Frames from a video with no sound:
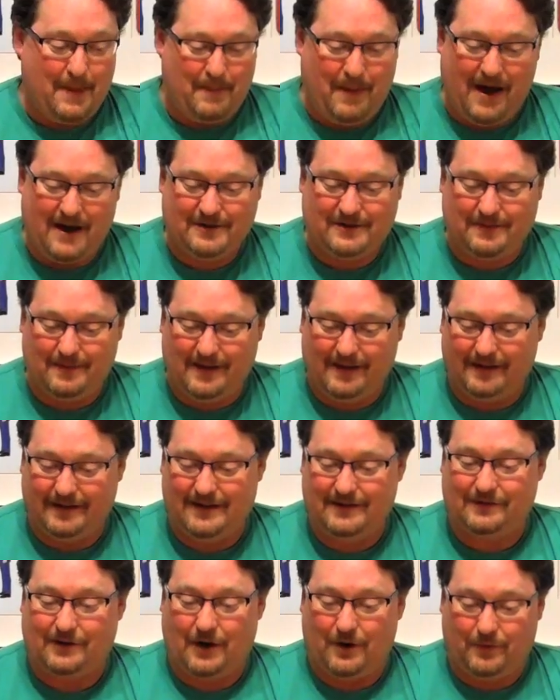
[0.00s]
And the
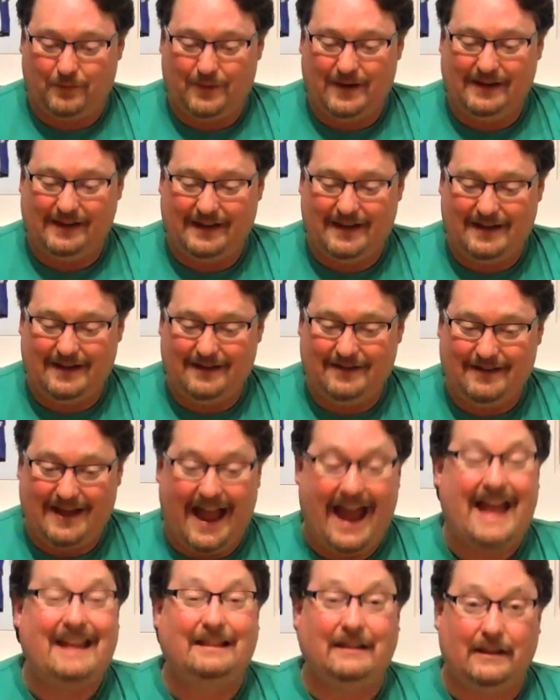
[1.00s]
possibilities are really
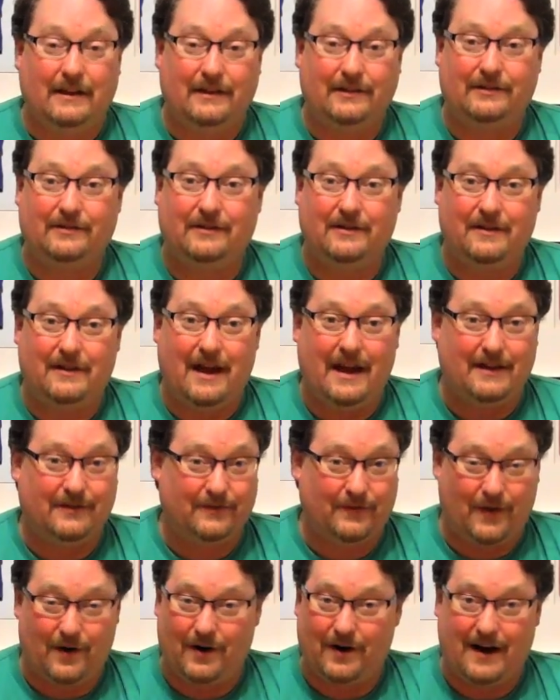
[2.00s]
endless
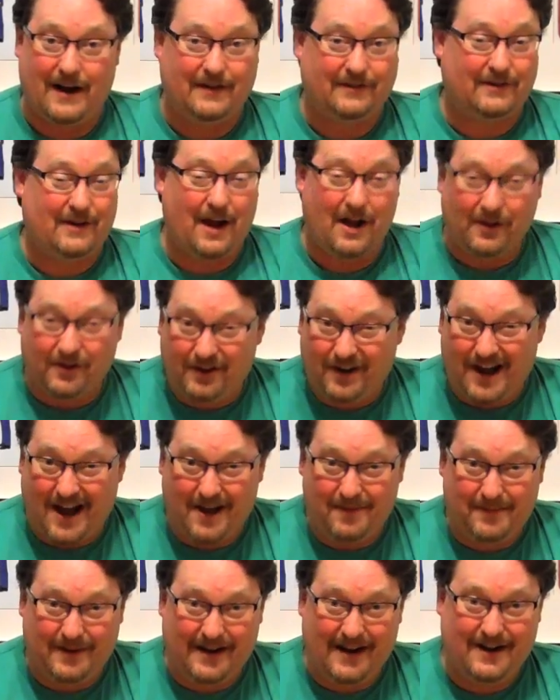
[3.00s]
as far as color
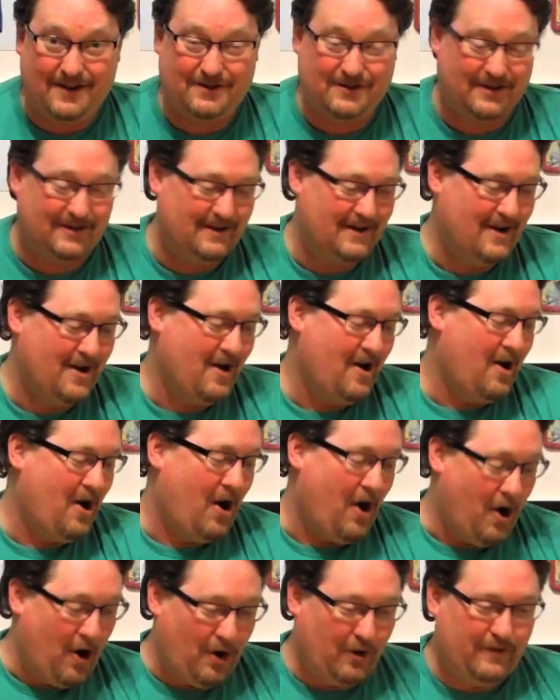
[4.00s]
combination.
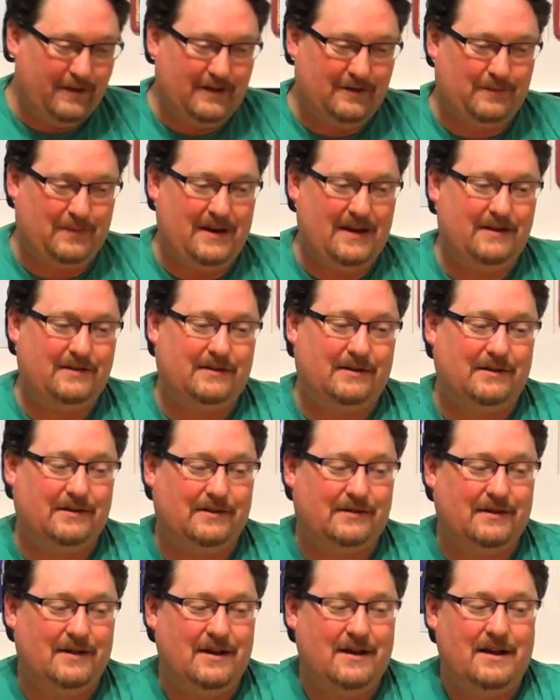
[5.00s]
All these
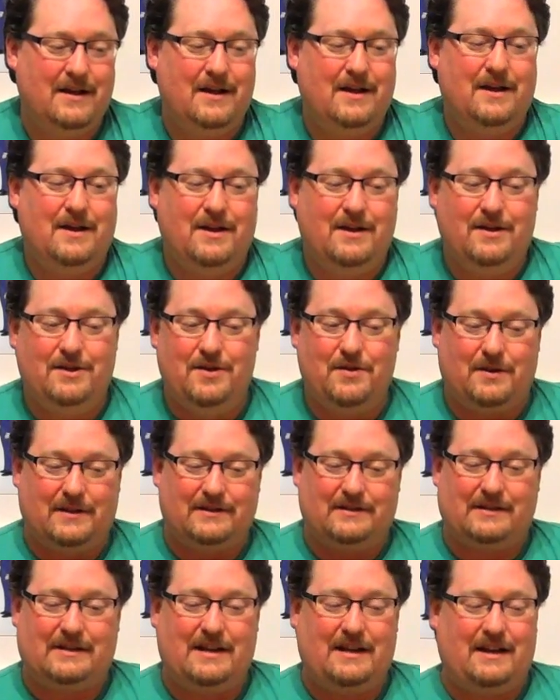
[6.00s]
pieces,
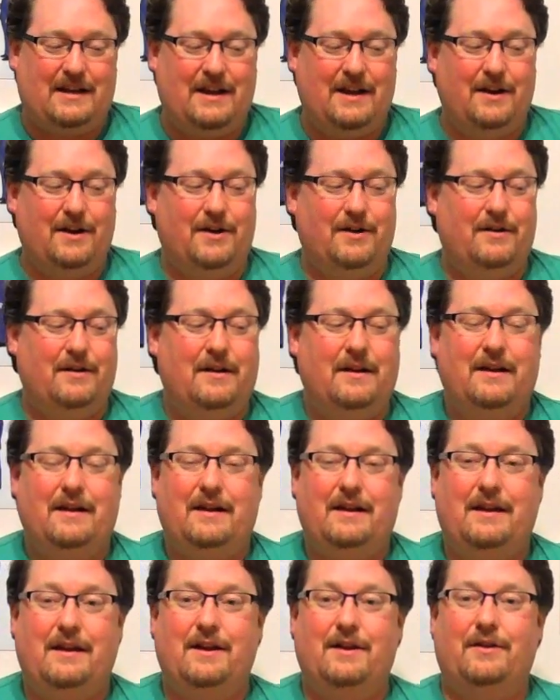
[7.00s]
you can see here.
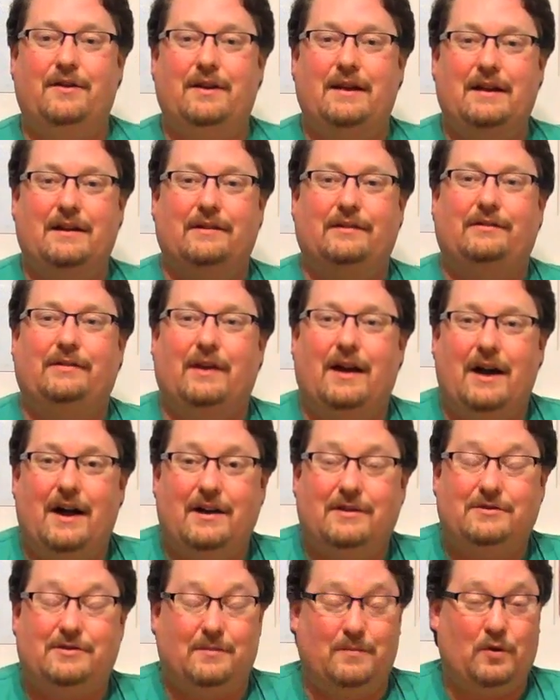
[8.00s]
Here is
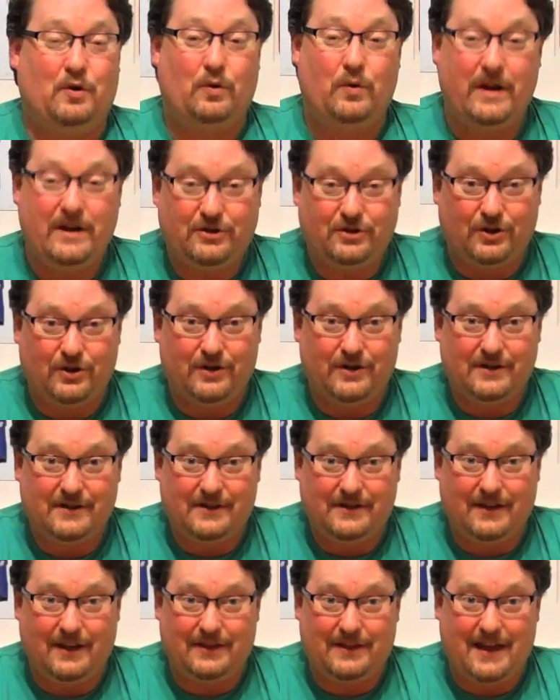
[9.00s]
some
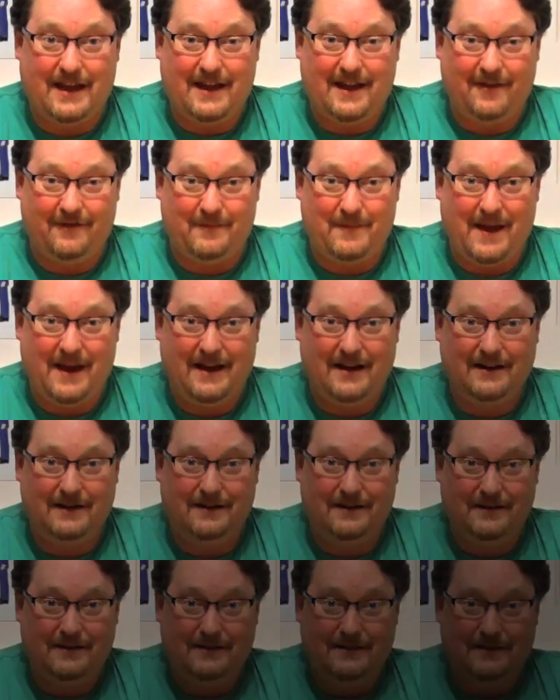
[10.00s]
creatures that they have
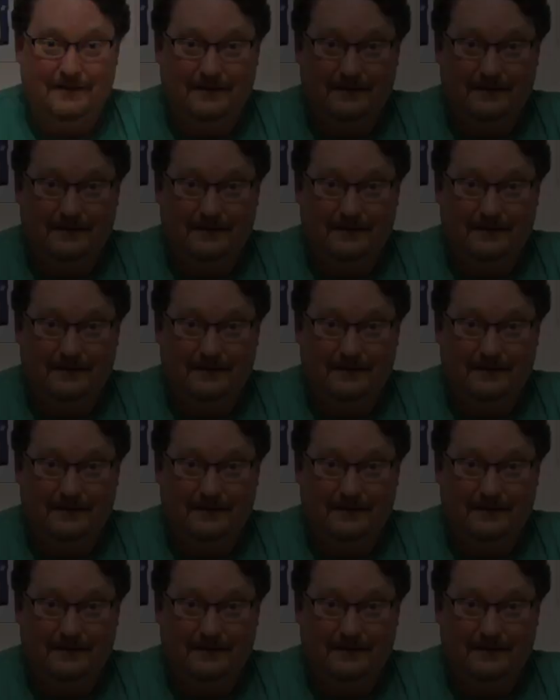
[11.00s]
made.